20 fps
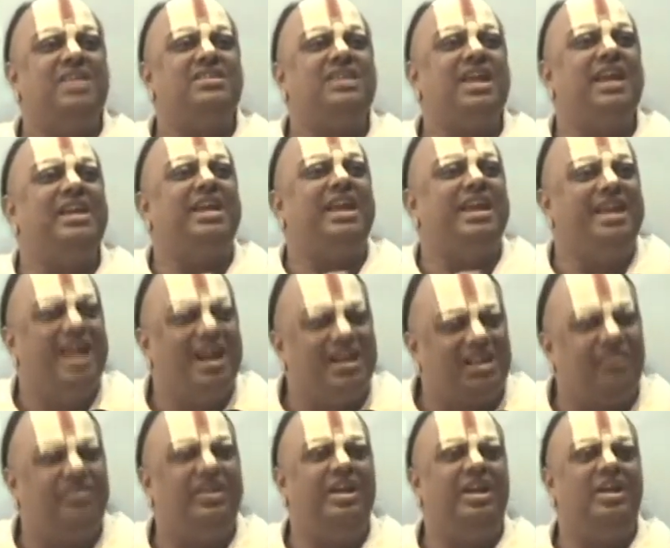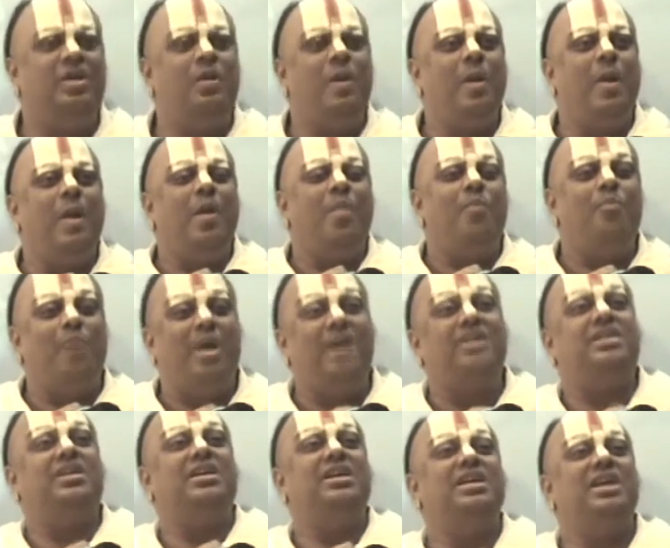Science can create a thing,
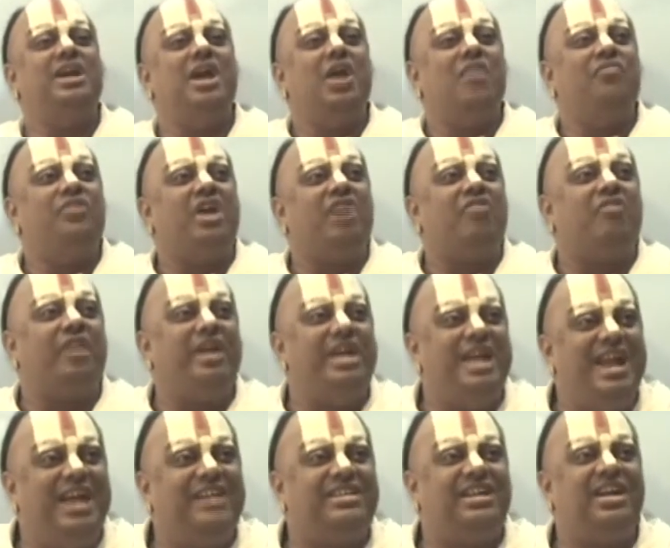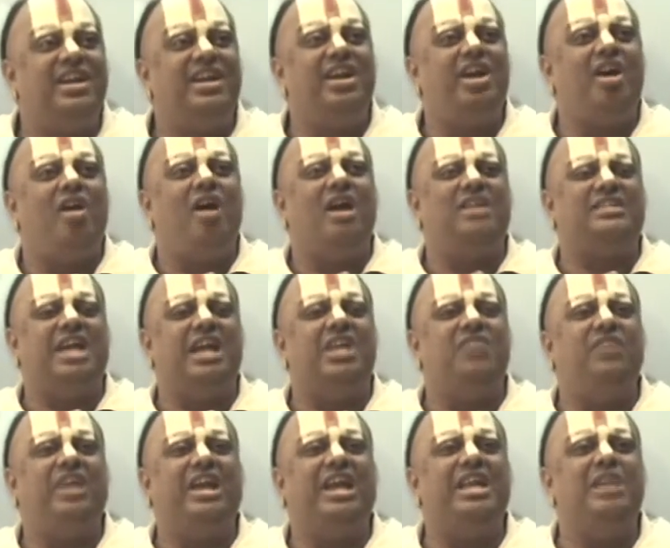but the created
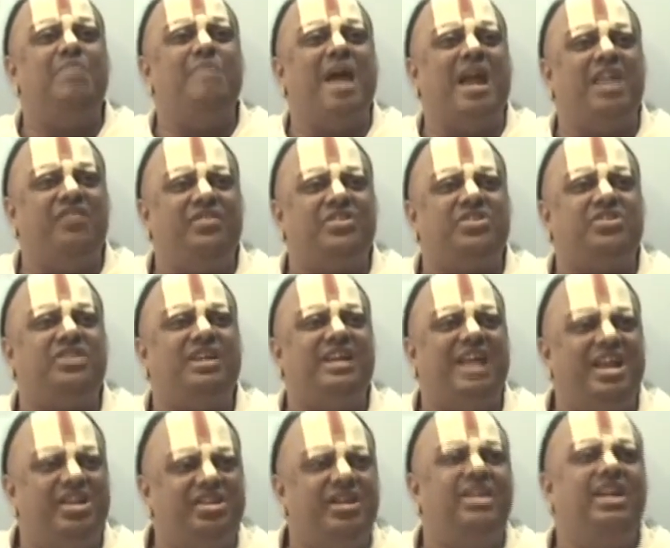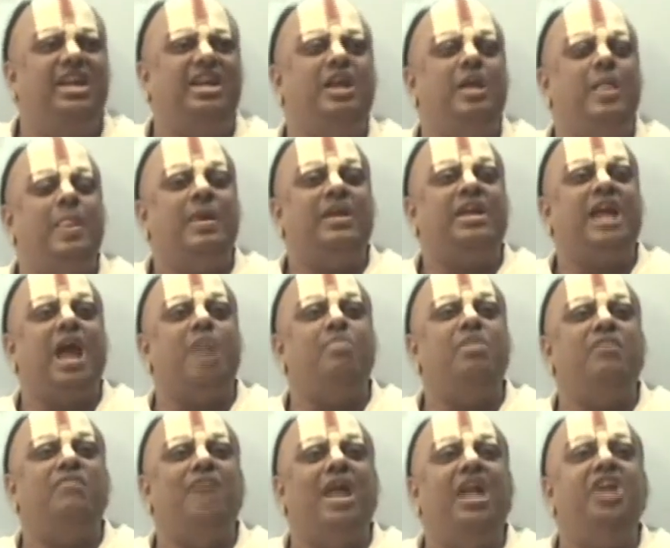or scientifically manifested entity
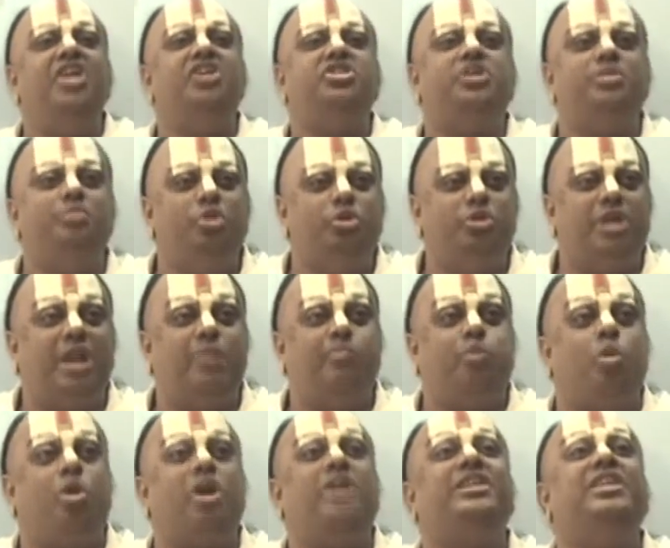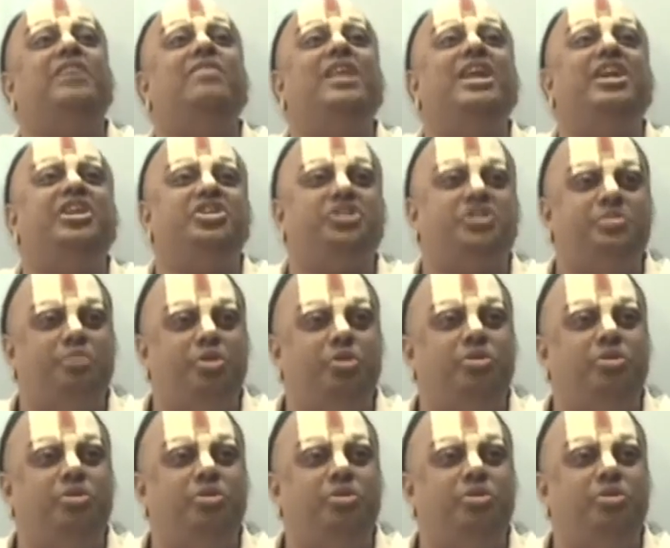can be well distributed, productively